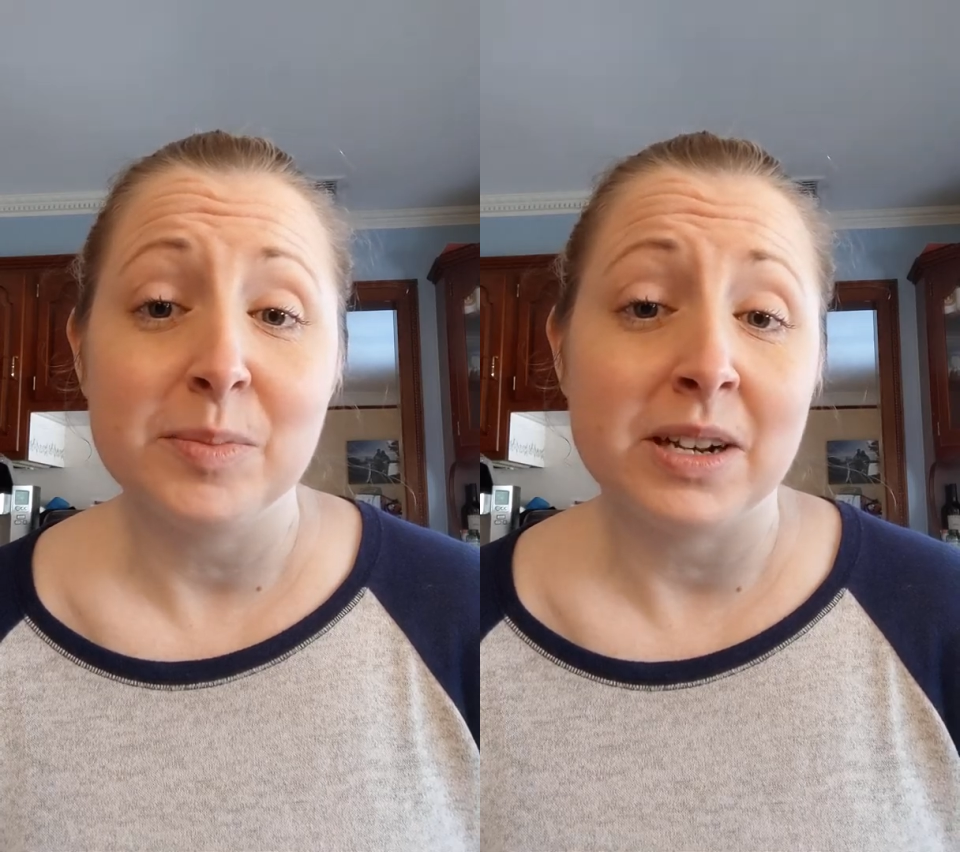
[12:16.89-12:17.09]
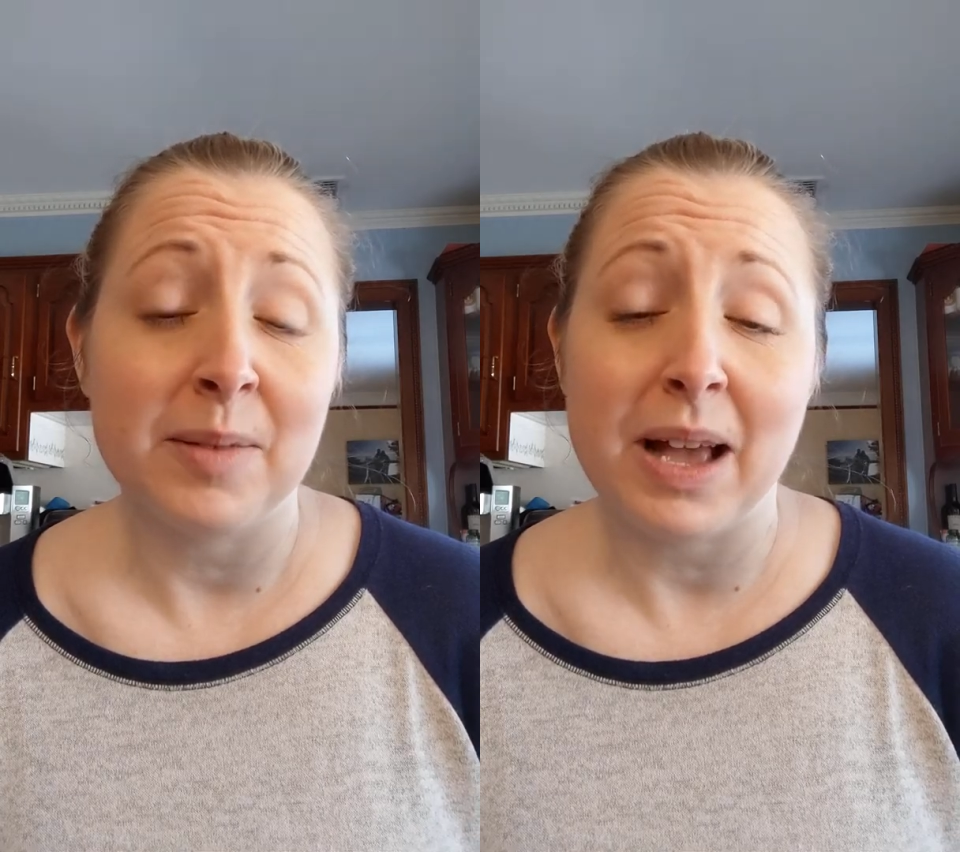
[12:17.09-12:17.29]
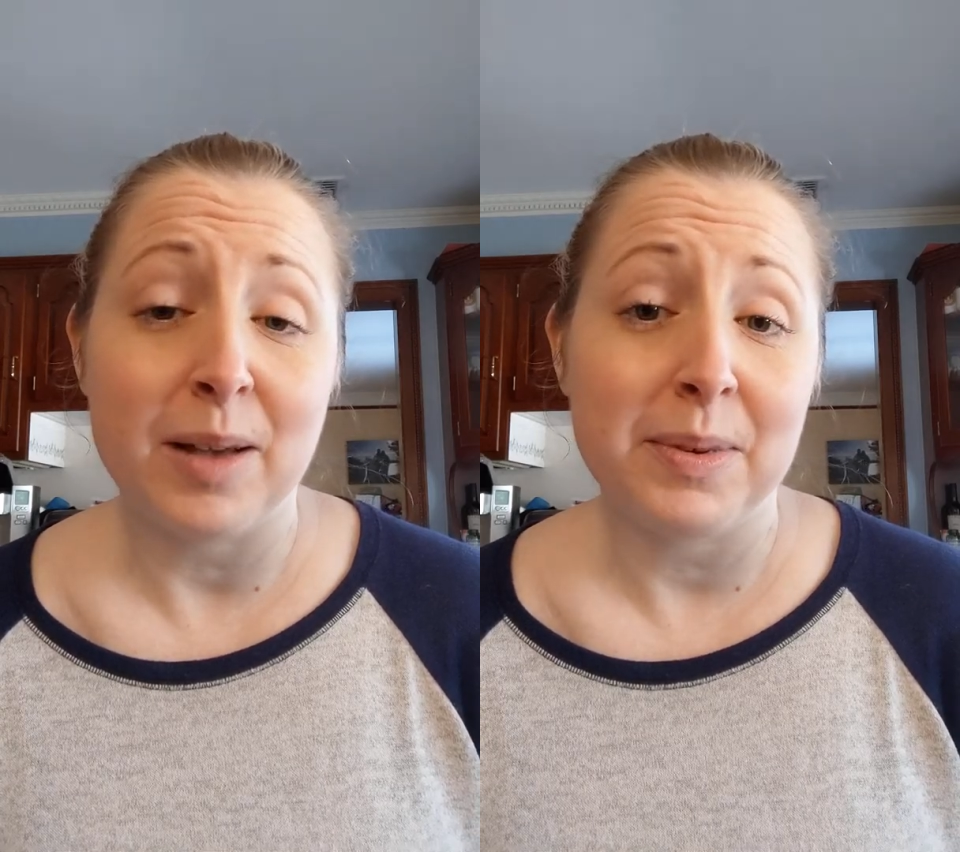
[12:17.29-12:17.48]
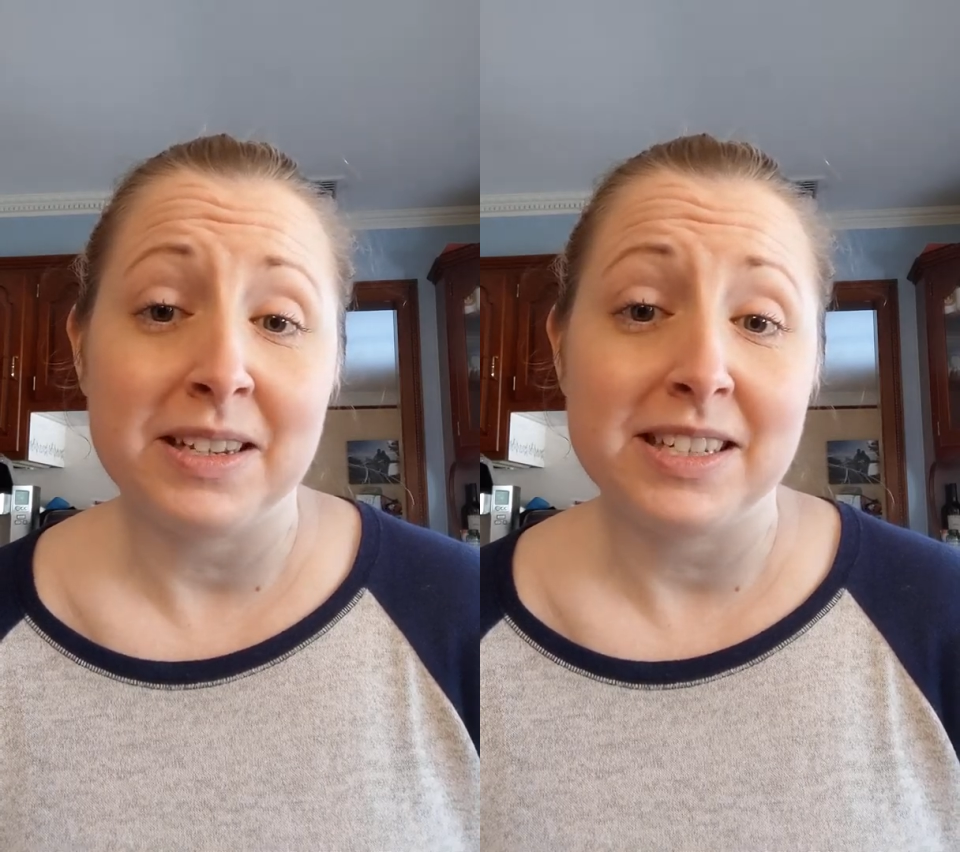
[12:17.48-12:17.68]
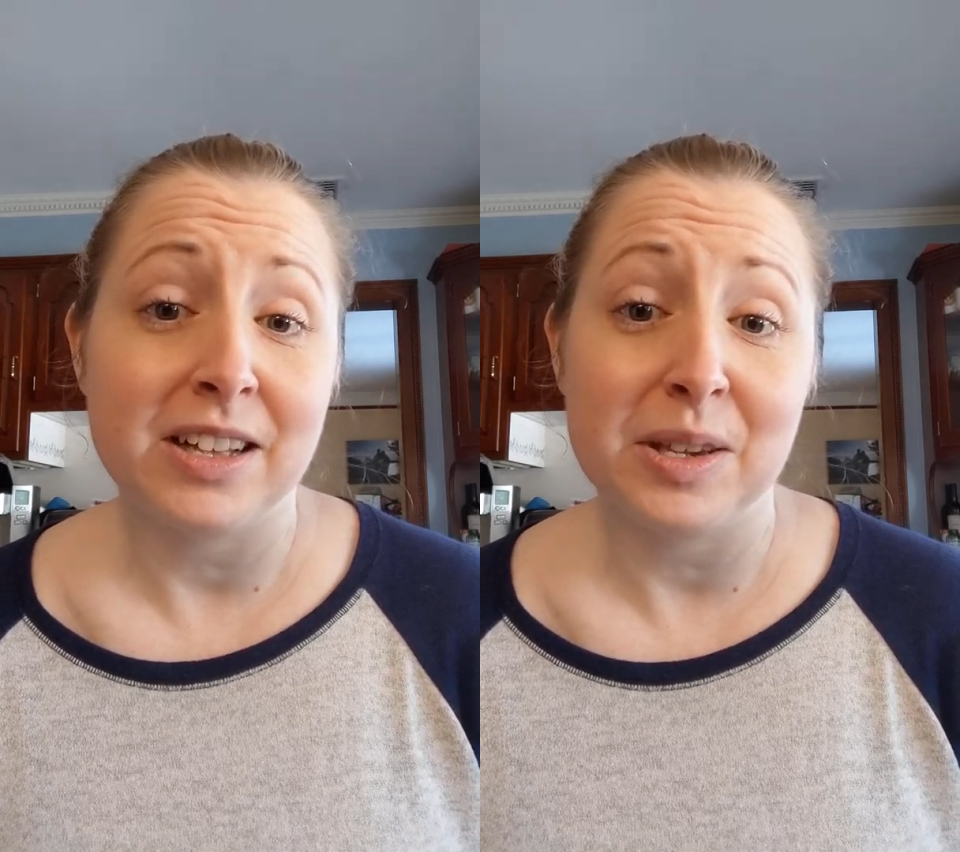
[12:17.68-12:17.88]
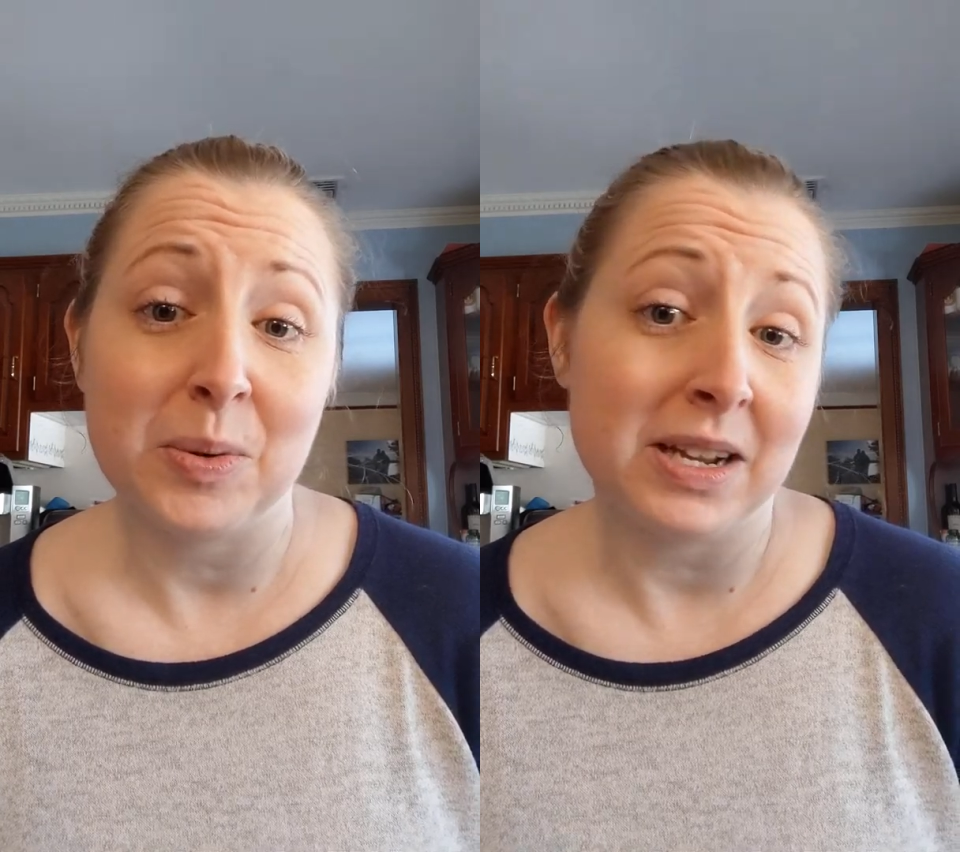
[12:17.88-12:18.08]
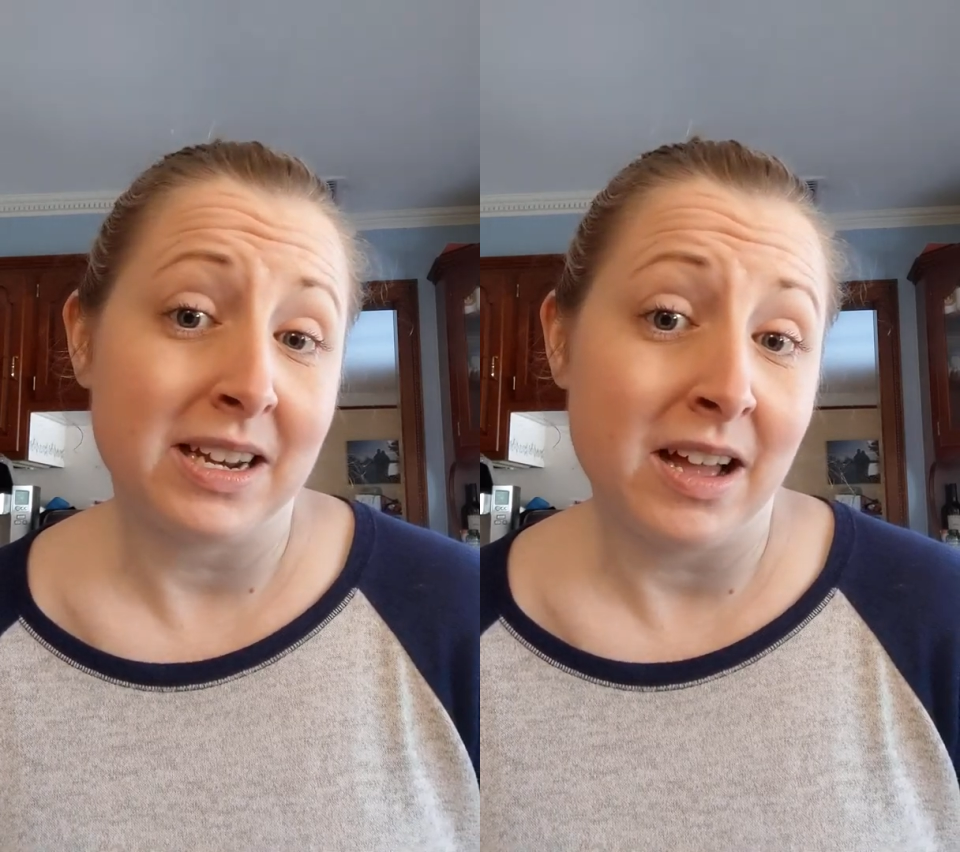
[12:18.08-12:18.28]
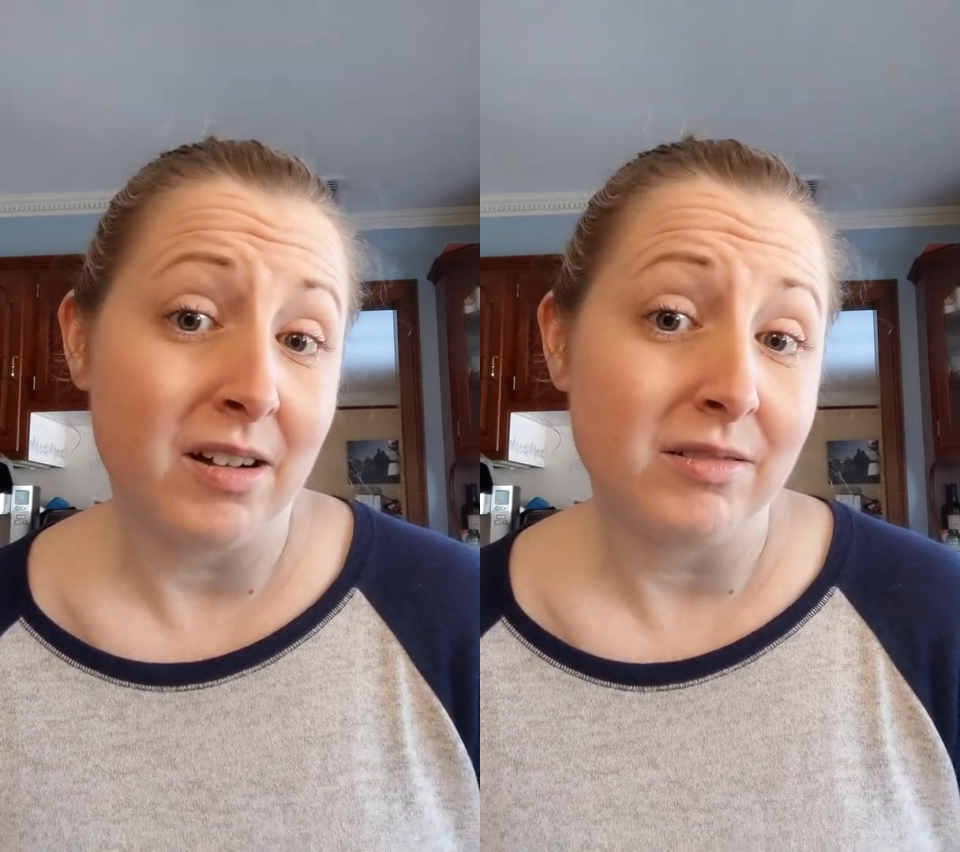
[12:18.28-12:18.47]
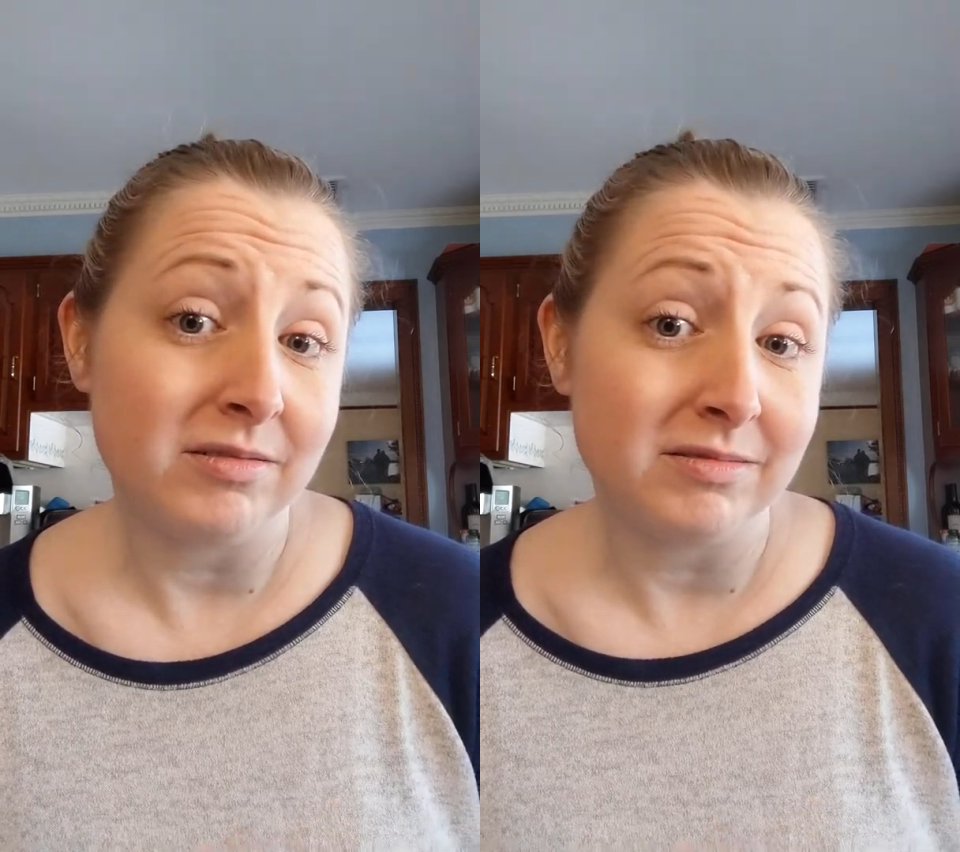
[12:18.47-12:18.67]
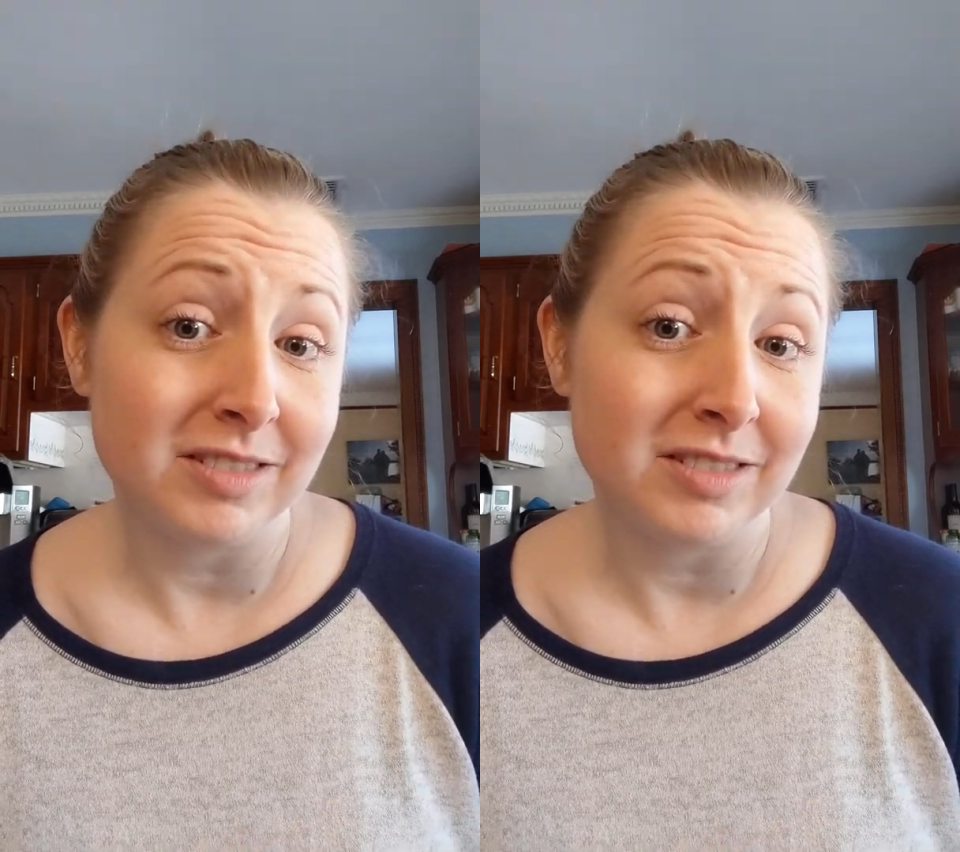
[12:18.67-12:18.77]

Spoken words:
but I'm happy to tell you what I know,